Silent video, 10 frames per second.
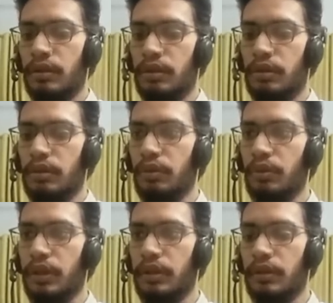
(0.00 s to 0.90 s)

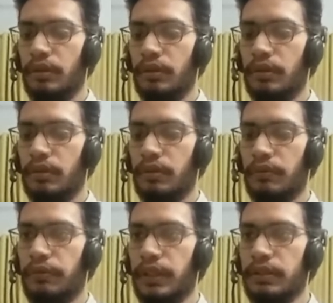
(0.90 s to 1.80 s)
lower
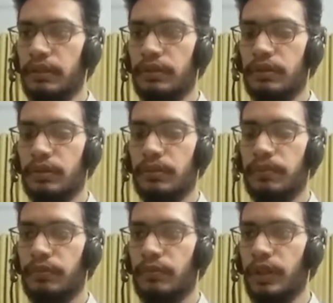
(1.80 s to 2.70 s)
fence,
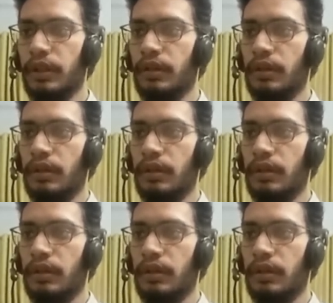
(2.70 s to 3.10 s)
right?